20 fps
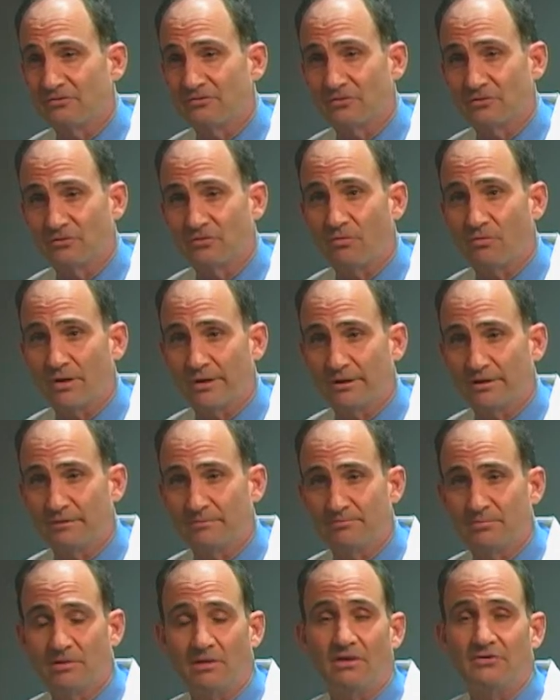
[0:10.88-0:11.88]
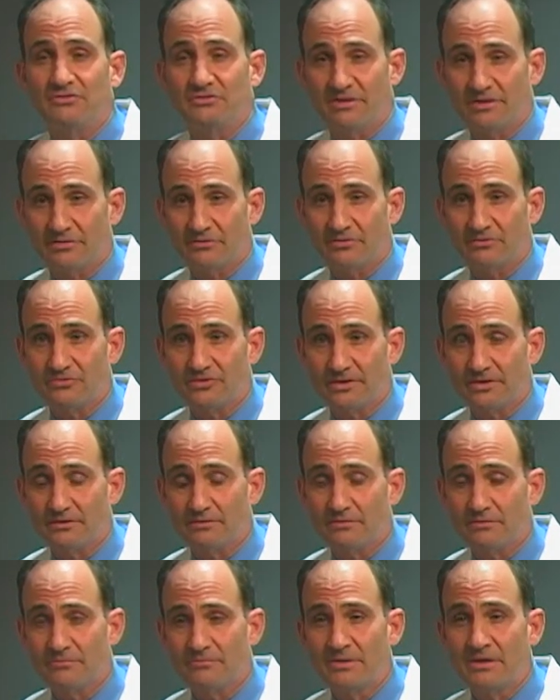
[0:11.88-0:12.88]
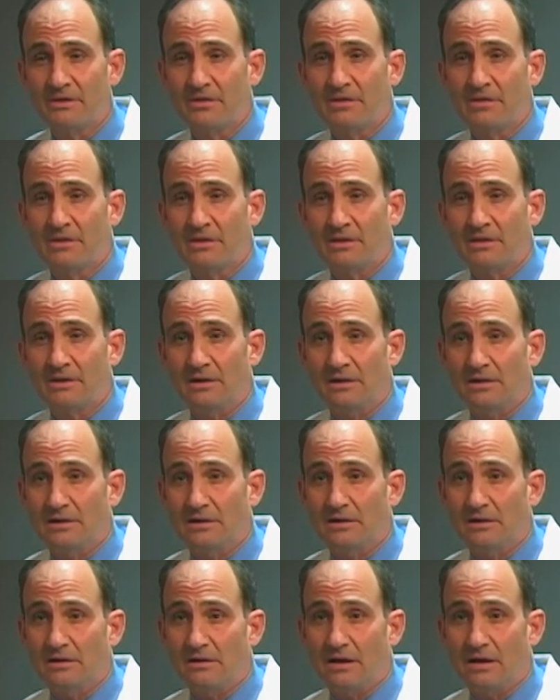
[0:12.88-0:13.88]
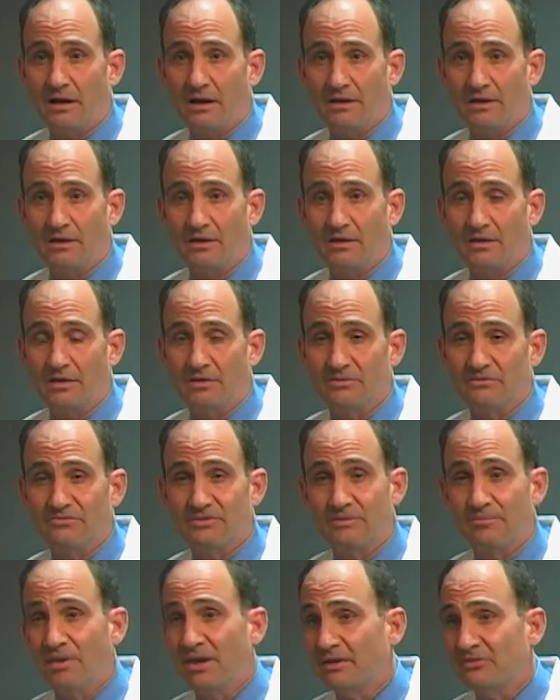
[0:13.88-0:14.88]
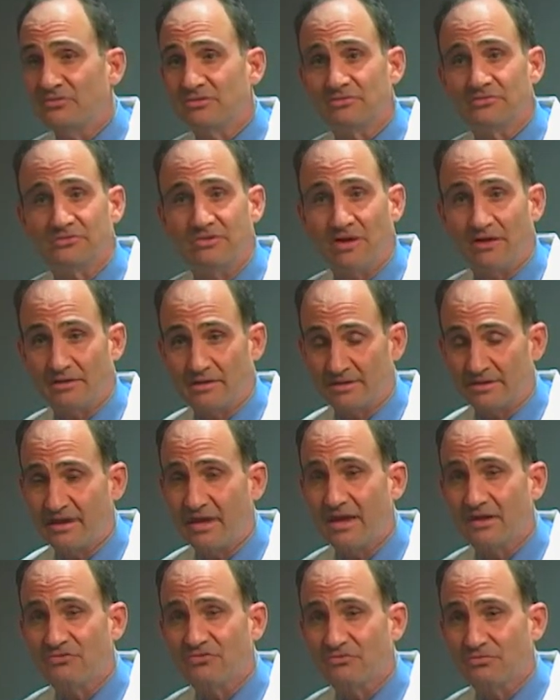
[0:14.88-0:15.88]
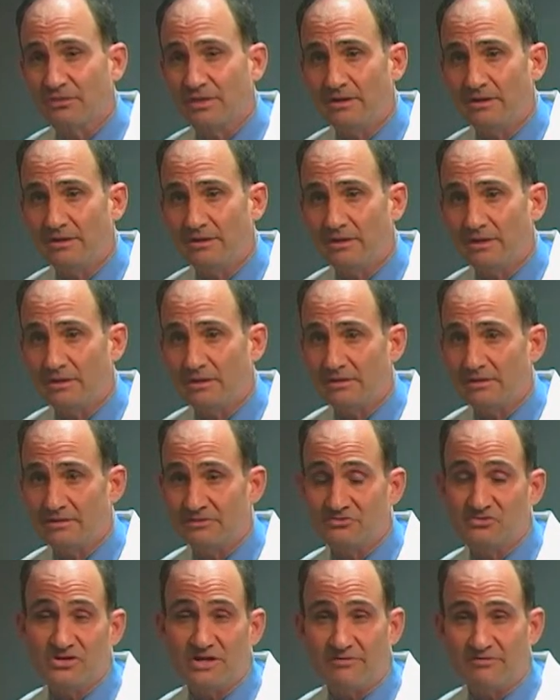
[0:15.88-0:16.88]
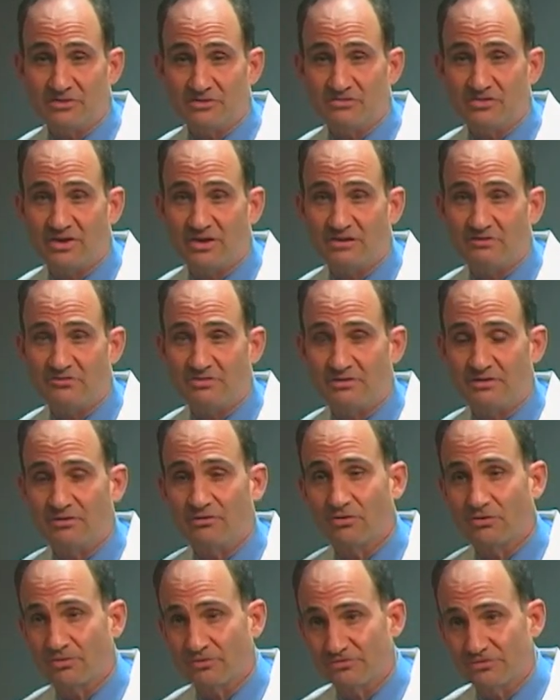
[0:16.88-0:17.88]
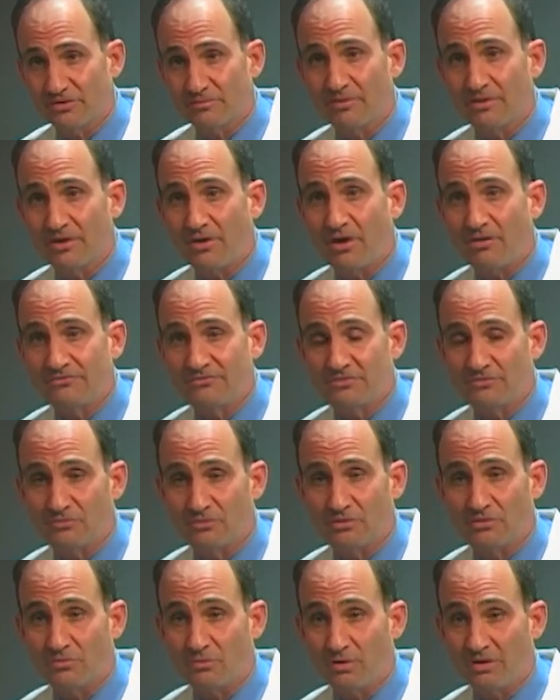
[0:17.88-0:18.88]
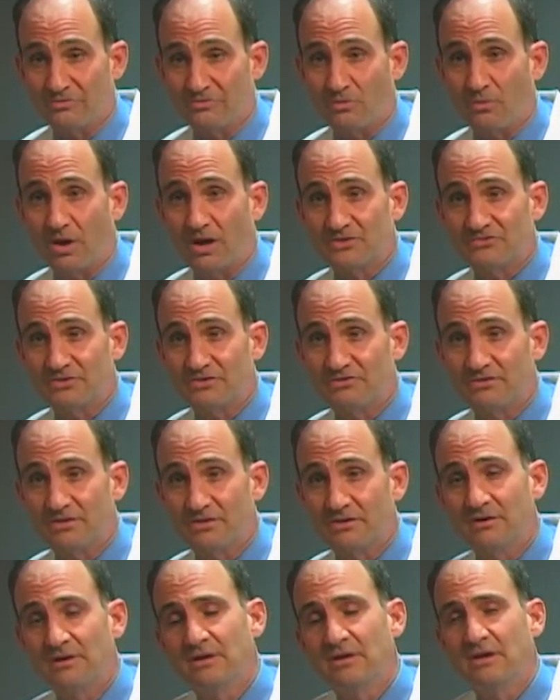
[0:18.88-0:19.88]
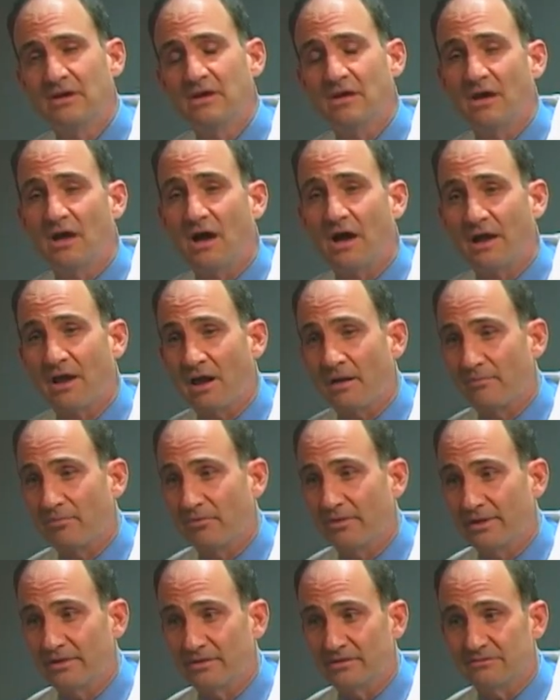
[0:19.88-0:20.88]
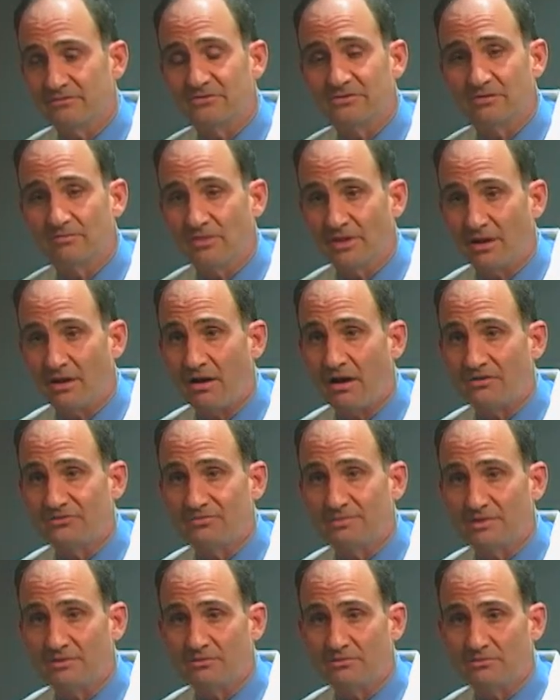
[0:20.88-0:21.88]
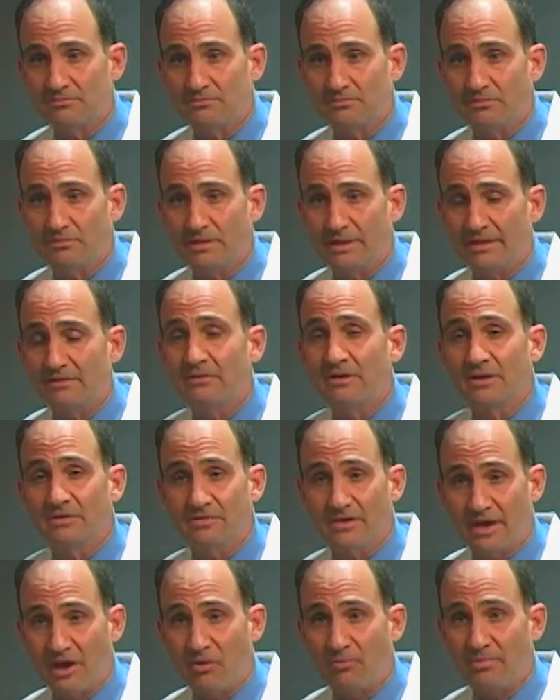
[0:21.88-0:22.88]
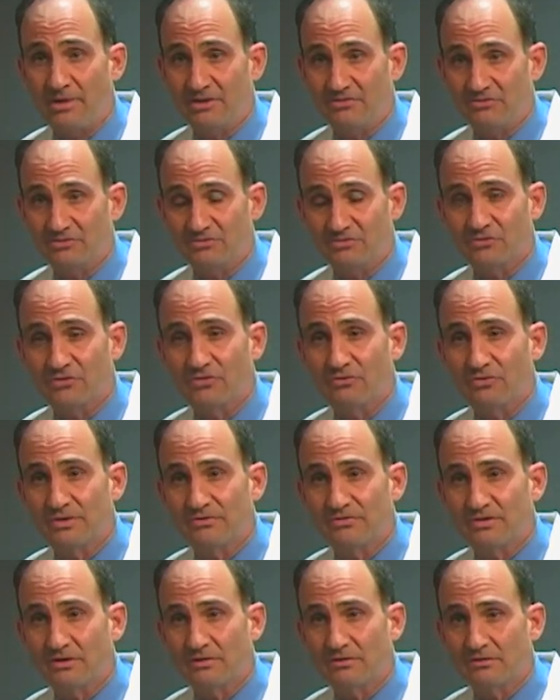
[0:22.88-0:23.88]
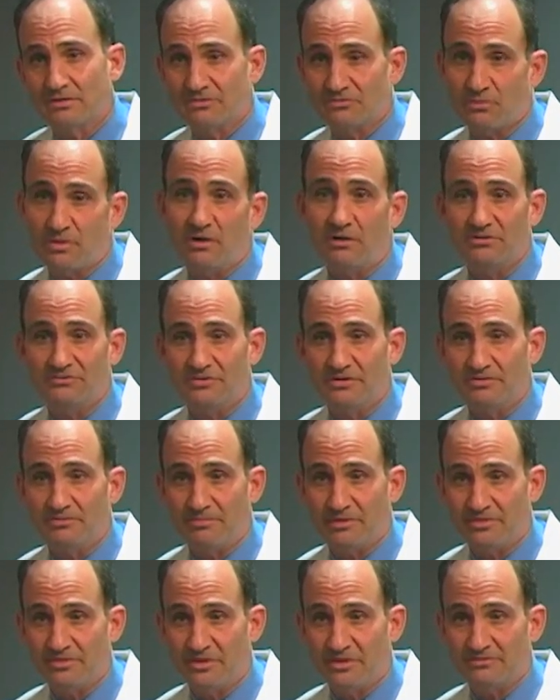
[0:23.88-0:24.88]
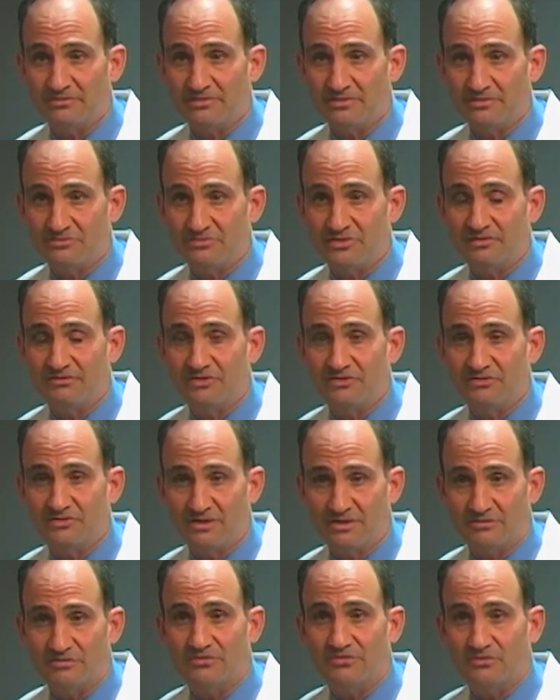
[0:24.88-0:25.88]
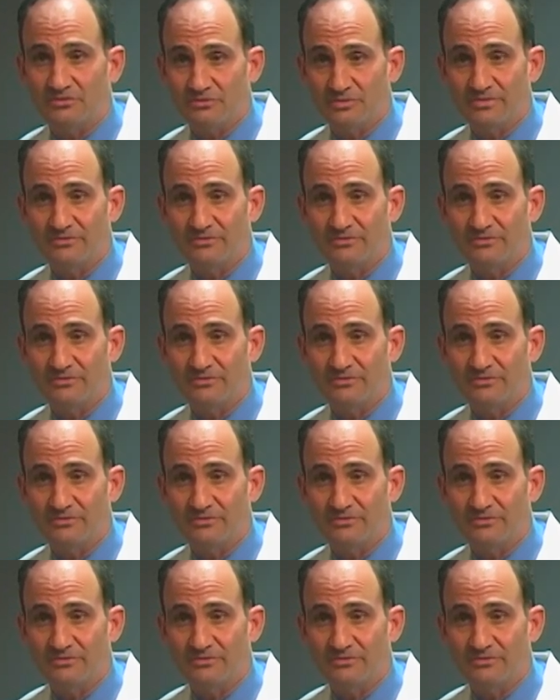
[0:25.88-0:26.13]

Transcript: for 20 plus years here. I see patients down on K Street in Chevy Chase and here at our Sibley office in Northwest Washington. I operate at Sibley Hospital, mainly in the outpatient surgery center, as well as at the Bethesda Chevy Chase Surgery